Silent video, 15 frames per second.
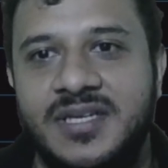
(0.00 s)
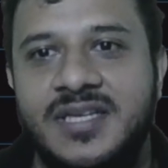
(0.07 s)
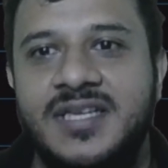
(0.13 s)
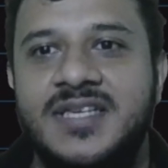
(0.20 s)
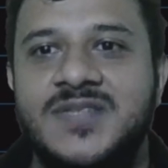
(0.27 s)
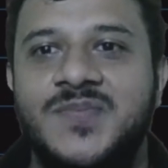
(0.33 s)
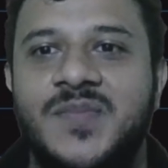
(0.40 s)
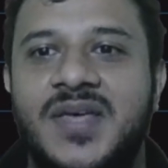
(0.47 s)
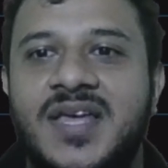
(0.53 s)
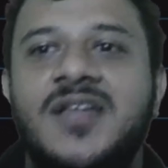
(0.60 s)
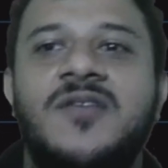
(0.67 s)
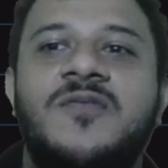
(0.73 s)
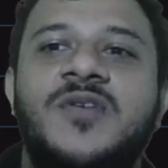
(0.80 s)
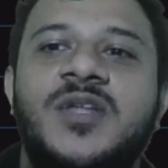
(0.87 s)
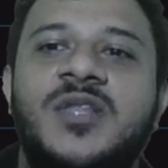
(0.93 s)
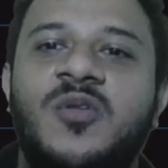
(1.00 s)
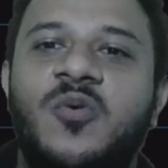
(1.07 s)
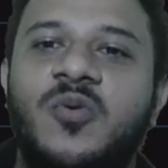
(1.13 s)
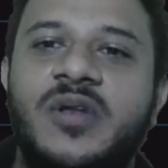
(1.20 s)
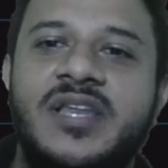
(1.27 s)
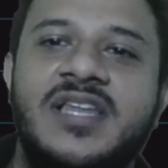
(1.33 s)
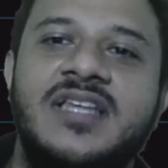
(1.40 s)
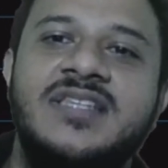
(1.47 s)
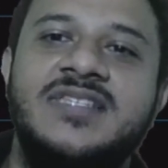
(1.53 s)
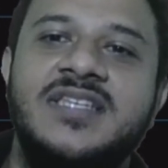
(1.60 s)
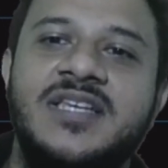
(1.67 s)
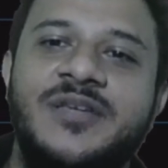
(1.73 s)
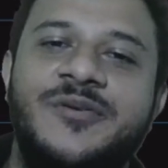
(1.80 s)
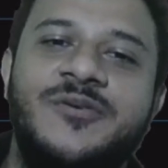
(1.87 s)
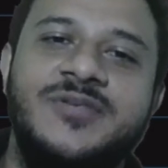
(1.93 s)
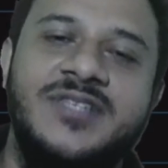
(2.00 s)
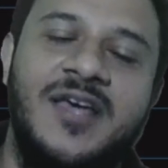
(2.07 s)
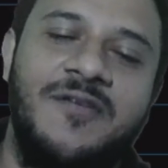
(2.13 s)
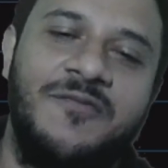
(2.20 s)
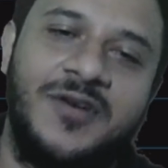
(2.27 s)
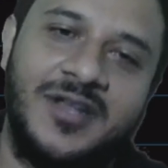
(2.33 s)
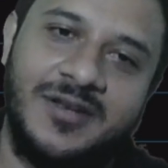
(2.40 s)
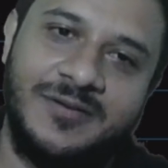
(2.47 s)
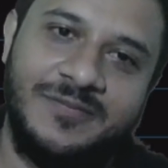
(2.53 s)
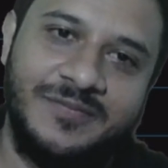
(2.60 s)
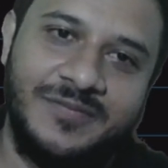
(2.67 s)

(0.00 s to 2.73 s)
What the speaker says: is made with only zeros and 1.